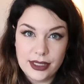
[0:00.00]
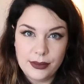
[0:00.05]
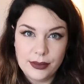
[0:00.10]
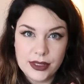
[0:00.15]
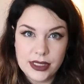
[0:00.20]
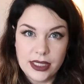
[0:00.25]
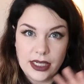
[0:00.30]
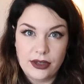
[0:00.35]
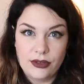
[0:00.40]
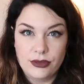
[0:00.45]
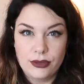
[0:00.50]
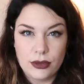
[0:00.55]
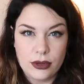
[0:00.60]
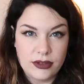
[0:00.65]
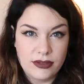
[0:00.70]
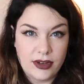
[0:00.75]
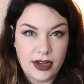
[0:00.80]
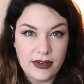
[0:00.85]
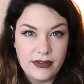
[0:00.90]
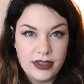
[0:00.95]
There was like 4
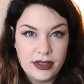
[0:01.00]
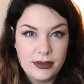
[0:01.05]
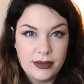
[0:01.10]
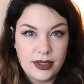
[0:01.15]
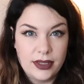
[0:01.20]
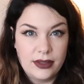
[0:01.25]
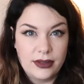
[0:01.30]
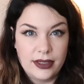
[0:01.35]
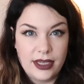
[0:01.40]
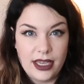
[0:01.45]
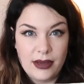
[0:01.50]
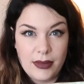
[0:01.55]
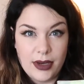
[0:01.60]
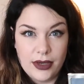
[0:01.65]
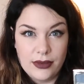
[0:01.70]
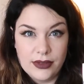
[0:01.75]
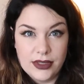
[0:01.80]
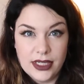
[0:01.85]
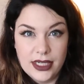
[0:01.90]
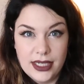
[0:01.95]
or 5 of them that all came
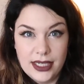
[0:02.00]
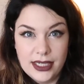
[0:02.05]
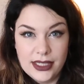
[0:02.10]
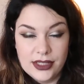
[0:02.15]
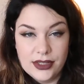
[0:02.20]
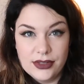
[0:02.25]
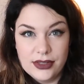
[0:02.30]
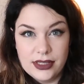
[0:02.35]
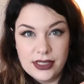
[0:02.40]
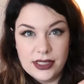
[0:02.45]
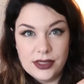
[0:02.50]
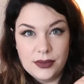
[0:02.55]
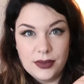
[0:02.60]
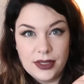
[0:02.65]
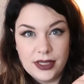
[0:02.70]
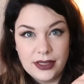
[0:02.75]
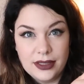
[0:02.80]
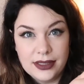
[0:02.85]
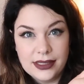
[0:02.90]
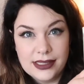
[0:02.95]
out. So this is
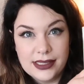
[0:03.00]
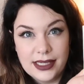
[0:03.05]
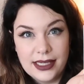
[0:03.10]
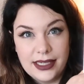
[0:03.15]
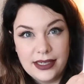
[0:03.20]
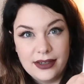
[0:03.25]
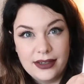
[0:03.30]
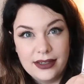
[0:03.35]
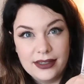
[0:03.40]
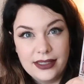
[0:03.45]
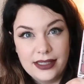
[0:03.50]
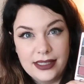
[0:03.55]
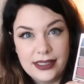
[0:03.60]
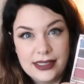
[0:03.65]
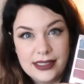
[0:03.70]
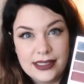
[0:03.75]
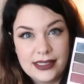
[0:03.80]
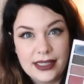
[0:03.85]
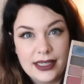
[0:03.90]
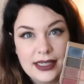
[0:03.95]
what it looks like on the
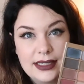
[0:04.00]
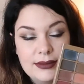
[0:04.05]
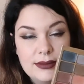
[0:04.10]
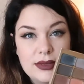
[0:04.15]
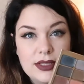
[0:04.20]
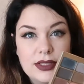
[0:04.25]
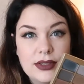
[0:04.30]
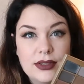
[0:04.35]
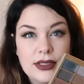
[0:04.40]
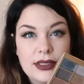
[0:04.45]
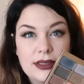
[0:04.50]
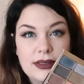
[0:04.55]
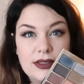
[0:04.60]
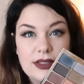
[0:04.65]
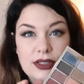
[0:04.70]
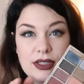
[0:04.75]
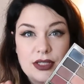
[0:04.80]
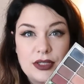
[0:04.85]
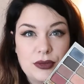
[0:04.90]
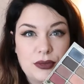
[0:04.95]
inside. I'm sorry,
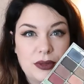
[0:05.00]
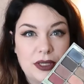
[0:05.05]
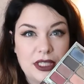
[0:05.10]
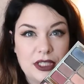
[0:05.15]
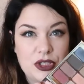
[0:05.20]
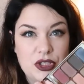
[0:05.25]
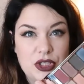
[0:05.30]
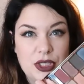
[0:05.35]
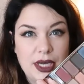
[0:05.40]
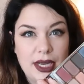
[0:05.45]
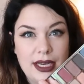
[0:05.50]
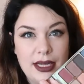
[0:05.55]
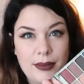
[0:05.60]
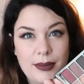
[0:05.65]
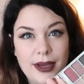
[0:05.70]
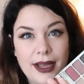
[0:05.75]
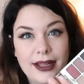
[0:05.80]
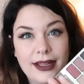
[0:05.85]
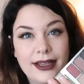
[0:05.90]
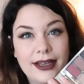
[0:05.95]
it's this really shiny
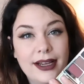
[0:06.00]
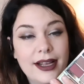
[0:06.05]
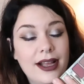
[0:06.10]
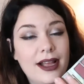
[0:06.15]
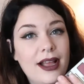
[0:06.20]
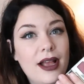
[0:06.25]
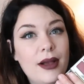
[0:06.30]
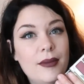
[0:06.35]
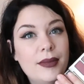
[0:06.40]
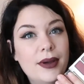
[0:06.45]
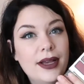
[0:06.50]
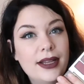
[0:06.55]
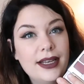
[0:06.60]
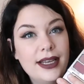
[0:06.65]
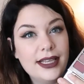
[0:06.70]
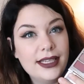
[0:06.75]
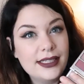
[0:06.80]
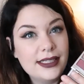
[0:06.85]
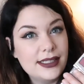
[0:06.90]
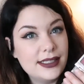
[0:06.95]
palette, but
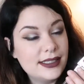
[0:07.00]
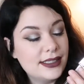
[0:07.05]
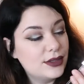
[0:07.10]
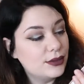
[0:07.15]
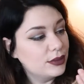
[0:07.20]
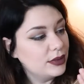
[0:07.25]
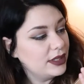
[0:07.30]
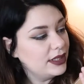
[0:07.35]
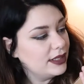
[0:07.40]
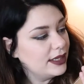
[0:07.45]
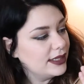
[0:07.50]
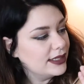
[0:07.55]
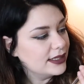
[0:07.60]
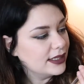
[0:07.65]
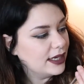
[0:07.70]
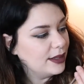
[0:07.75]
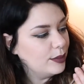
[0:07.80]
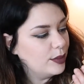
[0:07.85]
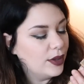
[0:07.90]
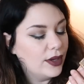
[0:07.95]
it is really nice.
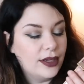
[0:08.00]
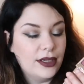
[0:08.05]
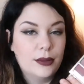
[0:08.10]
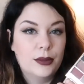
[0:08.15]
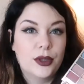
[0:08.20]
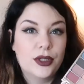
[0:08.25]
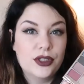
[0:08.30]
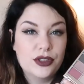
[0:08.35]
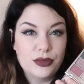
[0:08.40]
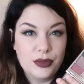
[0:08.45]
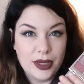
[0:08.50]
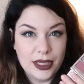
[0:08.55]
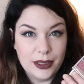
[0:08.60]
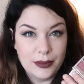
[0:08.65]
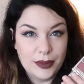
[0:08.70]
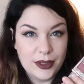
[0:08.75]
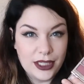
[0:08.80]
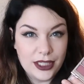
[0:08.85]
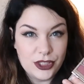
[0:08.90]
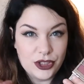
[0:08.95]
I bought a bunch of
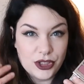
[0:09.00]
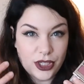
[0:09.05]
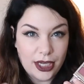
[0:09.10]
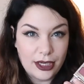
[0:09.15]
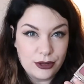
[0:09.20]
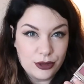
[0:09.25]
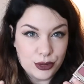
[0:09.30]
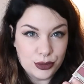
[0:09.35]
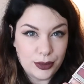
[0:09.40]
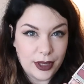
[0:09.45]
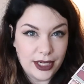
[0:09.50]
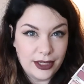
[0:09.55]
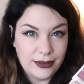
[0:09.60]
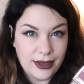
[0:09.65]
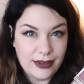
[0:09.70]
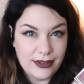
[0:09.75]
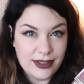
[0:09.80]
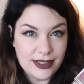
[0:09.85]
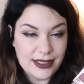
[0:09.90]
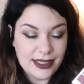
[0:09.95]
Makeup Geek shadows right
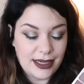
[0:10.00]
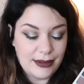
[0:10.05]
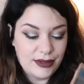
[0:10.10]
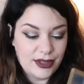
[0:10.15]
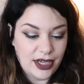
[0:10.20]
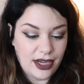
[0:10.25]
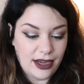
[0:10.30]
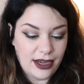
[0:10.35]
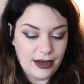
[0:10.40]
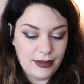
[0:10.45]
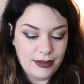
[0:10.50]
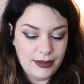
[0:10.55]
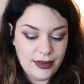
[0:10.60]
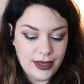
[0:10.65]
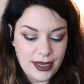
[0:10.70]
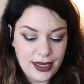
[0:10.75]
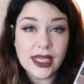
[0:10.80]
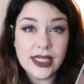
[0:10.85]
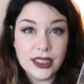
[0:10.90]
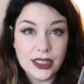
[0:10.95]
around the same time,
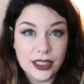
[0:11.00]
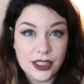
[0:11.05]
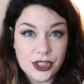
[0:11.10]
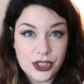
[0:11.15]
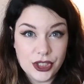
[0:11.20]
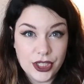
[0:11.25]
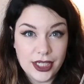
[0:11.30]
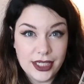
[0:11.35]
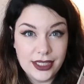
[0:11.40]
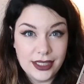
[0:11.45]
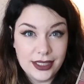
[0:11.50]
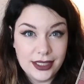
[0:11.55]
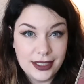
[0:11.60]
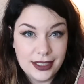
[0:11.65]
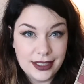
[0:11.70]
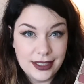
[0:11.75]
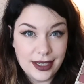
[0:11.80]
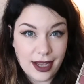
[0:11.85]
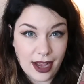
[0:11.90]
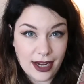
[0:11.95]
and legit
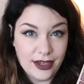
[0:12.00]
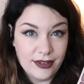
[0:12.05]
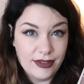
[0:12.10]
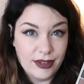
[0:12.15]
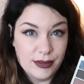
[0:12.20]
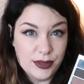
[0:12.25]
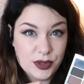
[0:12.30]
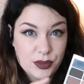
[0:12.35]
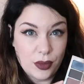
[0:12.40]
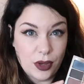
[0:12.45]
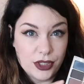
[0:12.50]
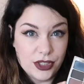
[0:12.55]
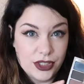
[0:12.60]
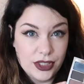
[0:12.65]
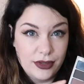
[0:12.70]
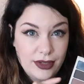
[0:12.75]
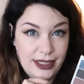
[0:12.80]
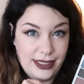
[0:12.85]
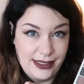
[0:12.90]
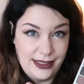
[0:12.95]
9 of them swatched
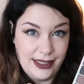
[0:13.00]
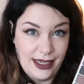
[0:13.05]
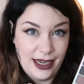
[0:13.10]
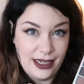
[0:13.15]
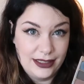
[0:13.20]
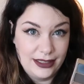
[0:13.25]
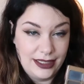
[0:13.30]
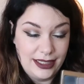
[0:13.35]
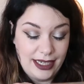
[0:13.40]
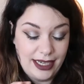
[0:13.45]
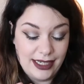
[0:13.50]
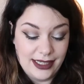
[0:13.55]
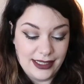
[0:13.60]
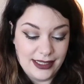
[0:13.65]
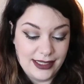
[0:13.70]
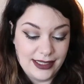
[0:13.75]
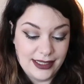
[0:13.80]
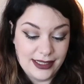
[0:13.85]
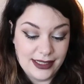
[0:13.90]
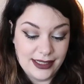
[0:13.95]
out exactly
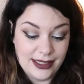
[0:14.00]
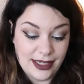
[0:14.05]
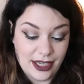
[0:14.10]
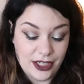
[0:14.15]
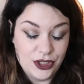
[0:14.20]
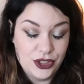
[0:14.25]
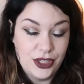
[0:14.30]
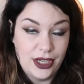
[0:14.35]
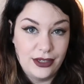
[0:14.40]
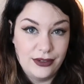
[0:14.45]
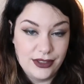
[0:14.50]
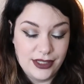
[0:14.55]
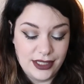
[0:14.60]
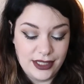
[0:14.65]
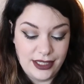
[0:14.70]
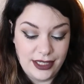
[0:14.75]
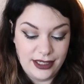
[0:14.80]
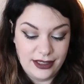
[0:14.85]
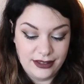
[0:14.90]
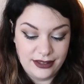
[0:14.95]
as 9 shadows
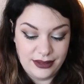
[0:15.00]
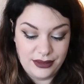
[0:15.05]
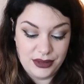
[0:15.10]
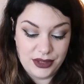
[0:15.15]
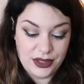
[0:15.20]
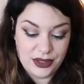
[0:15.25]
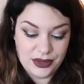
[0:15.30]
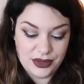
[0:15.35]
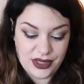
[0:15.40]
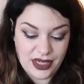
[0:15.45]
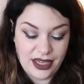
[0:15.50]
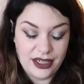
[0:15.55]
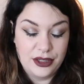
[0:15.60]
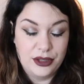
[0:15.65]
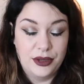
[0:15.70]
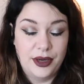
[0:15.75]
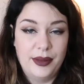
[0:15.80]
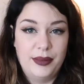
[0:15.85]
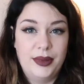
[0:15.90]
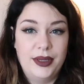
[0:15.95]
in here. It was kind
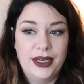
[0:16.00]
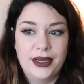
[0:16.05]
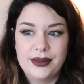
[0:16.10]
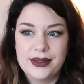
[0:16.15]
of creepy.